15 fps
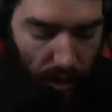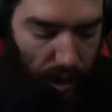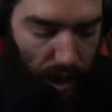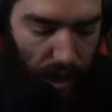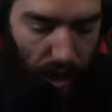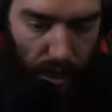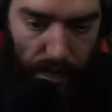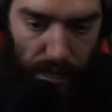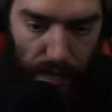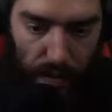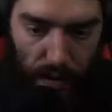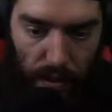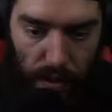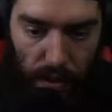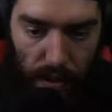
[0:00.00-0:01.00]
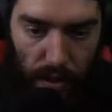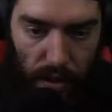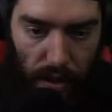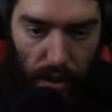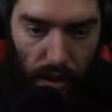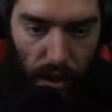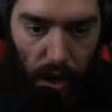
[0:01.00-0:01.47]
The
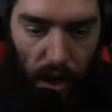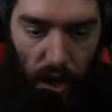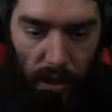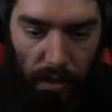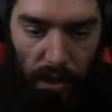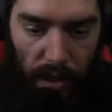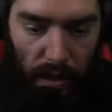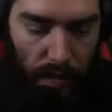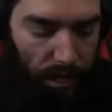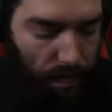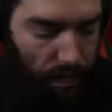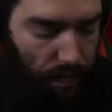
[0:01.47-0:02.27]
armor,